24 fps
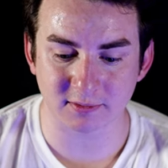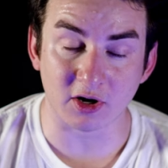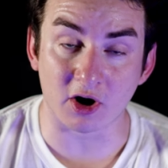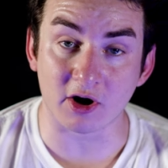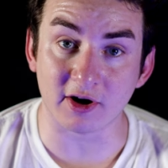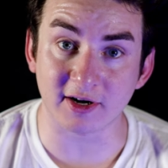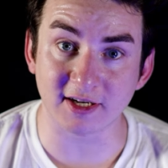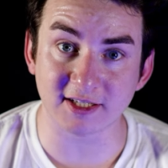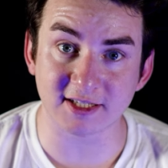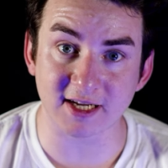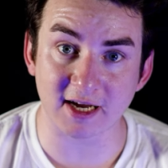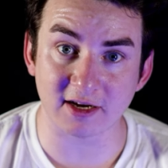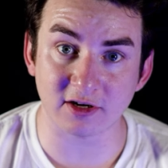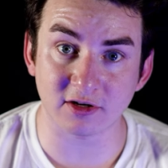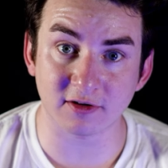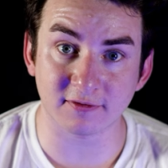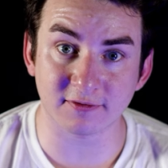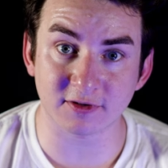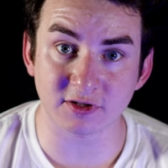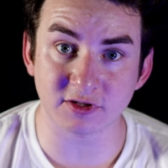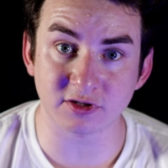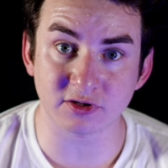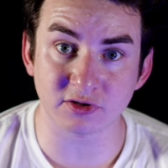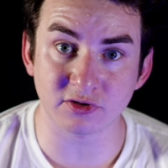the artist at
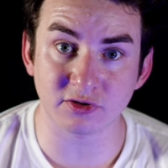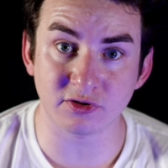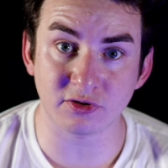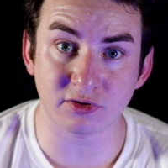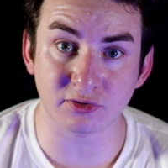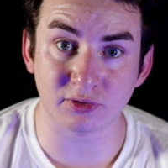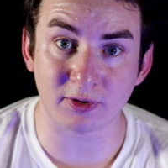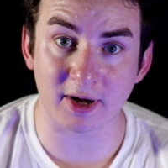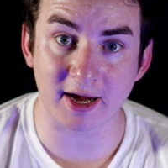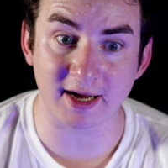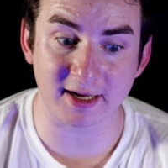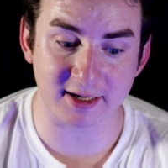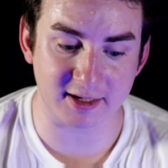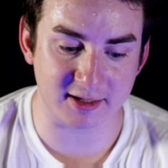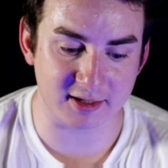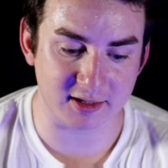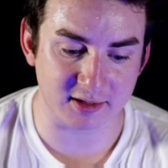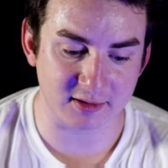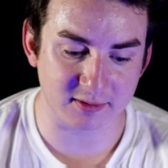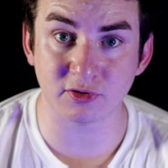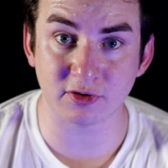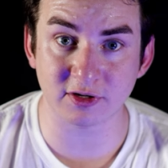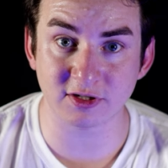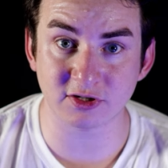Universal who
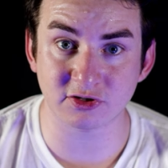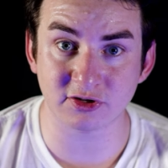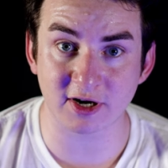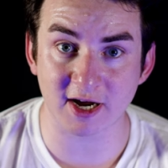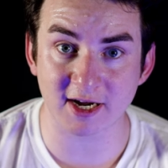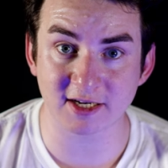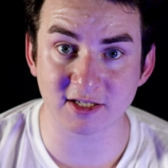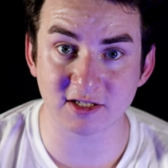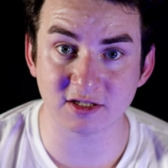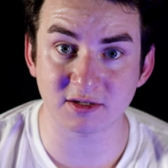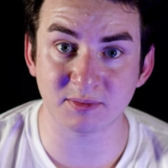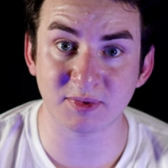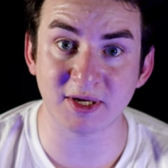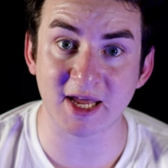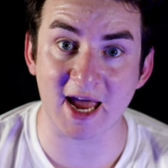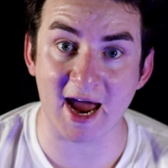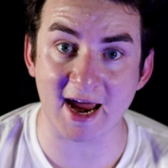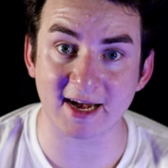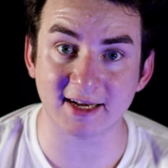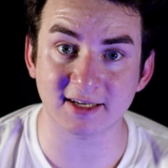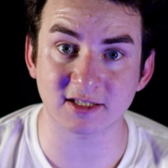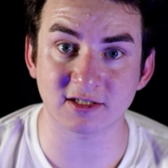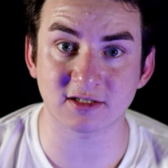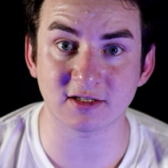created noise tracks to be
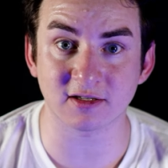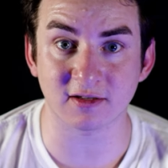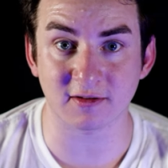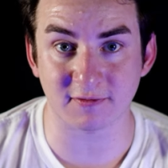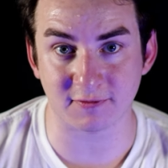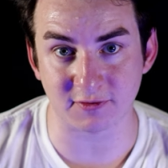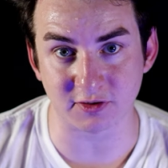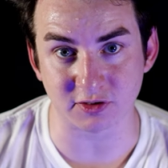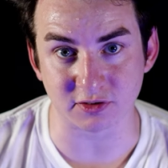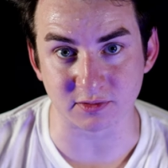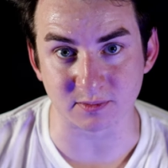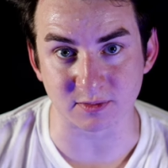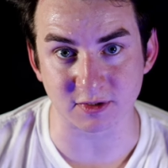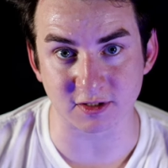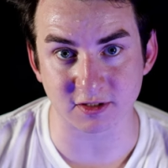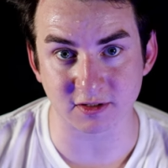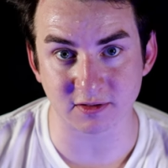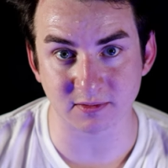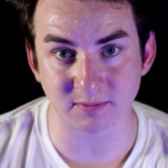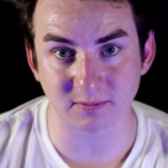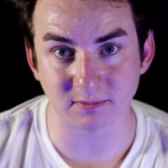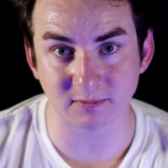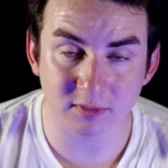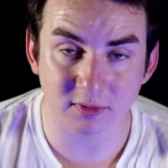added to the
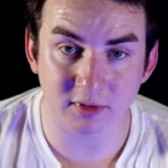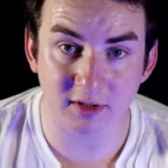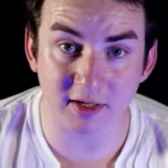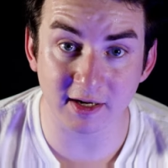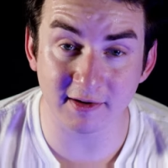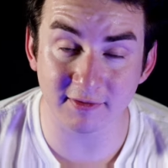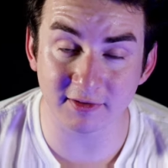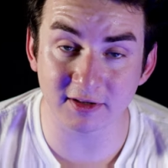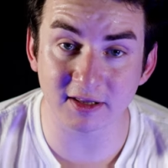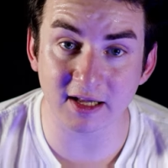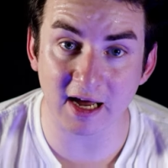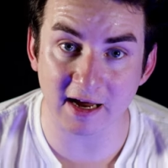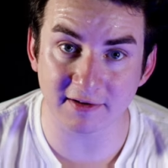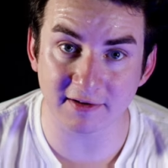films. Even